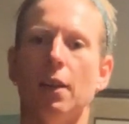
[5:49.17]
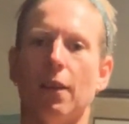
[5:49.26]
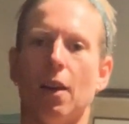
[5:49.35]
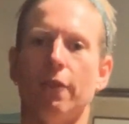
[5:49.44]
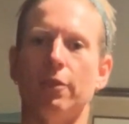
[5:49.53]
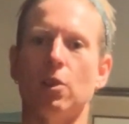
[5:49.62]
I
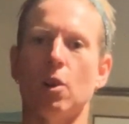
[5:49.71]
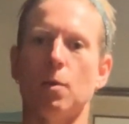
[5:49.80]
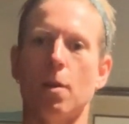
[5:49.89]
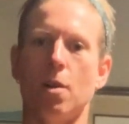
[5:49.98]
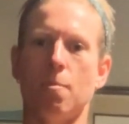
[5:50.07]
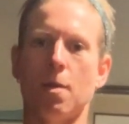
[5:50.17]
often talk
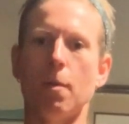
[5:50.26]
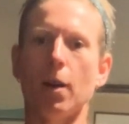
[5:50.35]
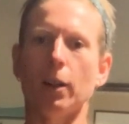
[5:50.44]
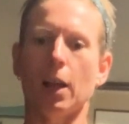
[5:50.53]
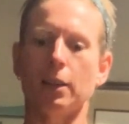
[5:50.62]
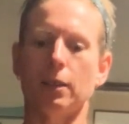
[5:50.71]
about in my bar
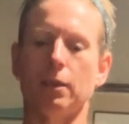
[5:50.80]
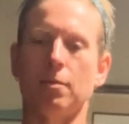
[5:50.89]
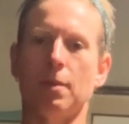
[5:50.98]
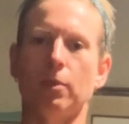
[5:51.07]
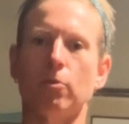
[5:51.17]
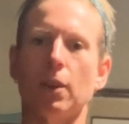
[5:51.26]
classes and
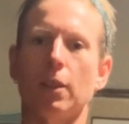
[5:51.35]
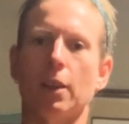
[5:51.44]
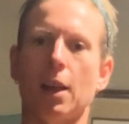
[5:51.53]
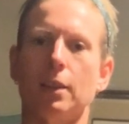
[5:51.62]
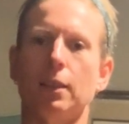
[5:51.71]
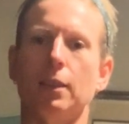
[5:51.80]
my strength
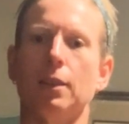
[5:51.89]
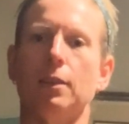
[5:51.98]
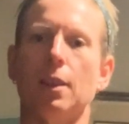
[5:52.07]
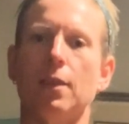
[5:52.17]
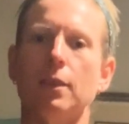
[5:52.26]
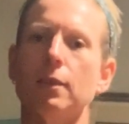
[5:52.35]
classes, is
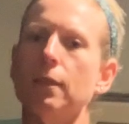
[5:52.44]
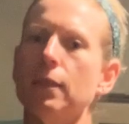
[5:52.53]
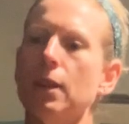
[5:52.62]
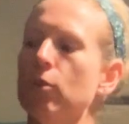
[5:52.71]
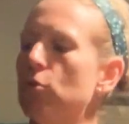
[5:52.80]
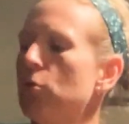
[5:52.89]
that this is
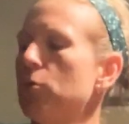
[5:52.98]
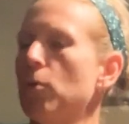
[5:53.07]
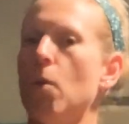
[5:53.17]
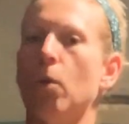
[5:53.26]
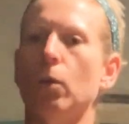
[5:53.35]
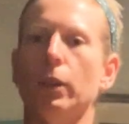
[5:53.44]

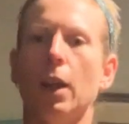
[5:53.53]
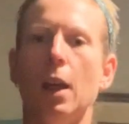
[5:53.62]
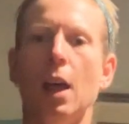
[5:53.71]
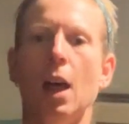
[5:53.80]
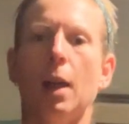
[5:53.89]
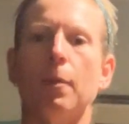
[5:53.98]
controlled.
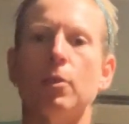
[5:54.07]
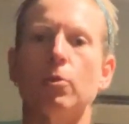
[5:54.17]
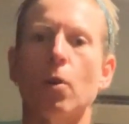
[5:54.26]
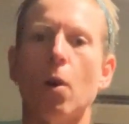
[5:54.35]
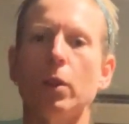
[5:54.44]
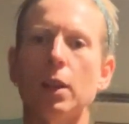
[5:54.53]
I'm
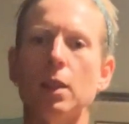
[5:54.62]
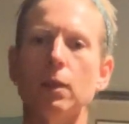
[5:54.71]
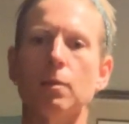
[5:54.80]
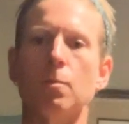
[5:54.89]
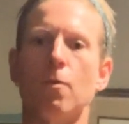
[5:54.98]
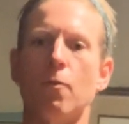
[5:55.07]
controlling
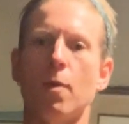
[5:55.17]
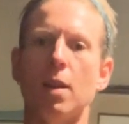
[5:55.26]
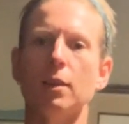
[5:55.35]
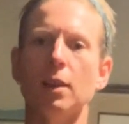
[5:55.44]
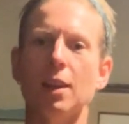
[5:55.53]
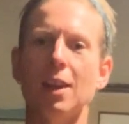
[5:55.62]
this movement.
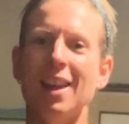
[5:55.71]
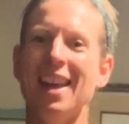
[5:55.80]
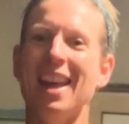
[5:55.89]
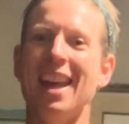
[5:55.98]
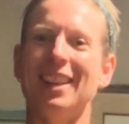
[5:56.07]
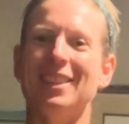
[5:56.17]

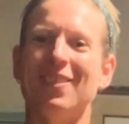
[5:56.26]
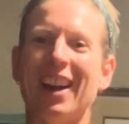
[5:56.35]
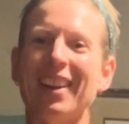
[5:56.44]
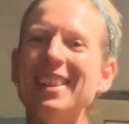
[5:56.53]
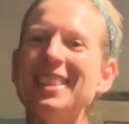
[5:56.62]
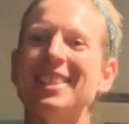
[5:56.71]
It's
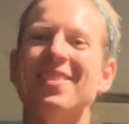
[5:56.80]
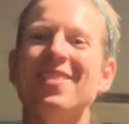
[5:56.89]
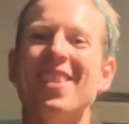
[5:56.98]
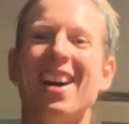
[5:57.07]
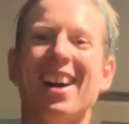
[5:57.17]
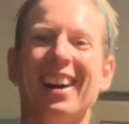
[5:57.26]
very
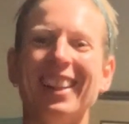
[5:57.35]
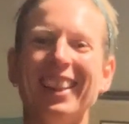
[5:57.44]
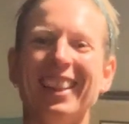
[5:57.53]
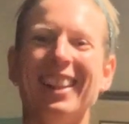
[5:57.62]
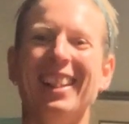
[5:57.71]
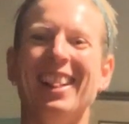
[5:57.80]
small.
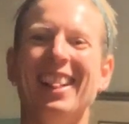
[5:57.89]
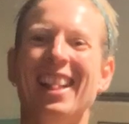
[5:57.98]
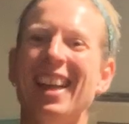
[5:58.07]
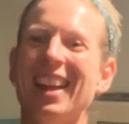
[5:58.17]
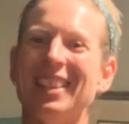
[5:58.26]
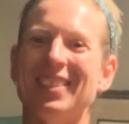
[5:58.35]

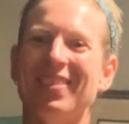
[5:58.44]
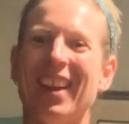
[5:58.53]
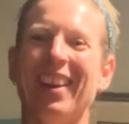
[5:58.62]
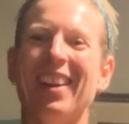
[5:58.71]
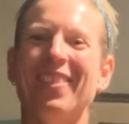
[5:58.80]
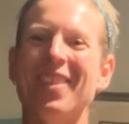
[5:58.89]
It's
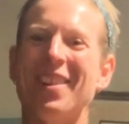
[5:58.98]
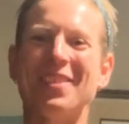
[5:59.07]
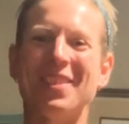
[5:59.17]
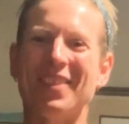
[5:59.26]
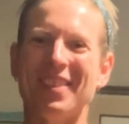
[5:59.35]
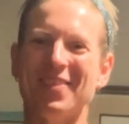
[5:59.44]
very warm
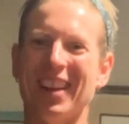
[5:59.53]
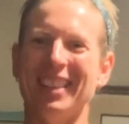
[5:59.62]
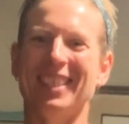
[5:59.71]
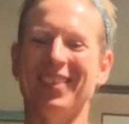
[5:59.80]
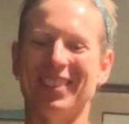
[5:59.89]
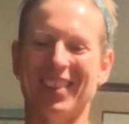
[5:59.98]
in my
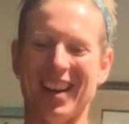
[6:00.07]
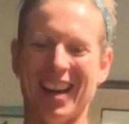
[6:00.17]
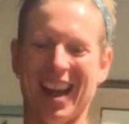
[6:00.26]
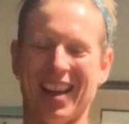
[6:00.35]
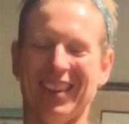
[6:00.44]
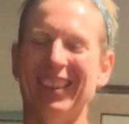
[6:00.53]
biceps right
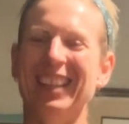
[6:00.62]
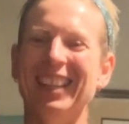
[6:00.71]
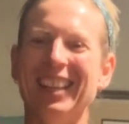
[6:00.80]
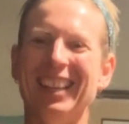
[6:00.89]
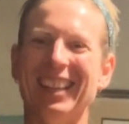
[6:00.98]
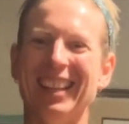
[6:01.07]
now,
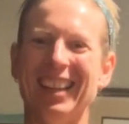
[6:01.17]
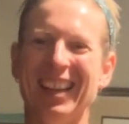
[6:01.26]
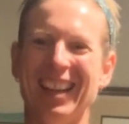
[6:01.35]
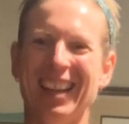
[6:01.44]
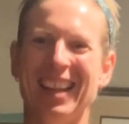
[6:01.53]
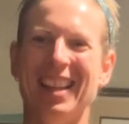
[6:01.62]

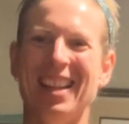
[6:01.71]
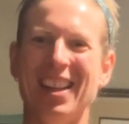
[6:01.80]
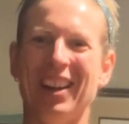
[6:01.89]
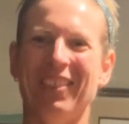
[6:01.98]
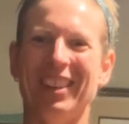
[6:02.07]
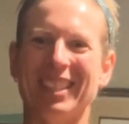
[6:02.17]

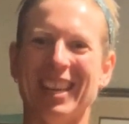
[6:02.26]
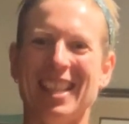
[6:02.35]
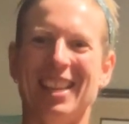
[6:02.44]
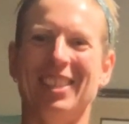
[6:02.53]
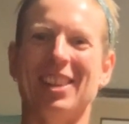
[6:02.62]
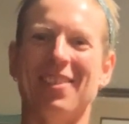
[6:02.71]
but it's getting
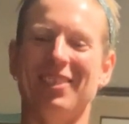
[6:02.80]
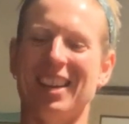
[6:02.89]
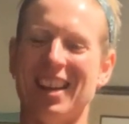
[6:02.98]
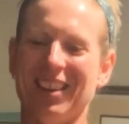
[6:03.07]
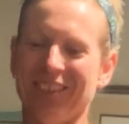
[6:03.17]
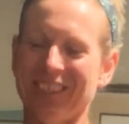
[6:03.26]
the job done. We're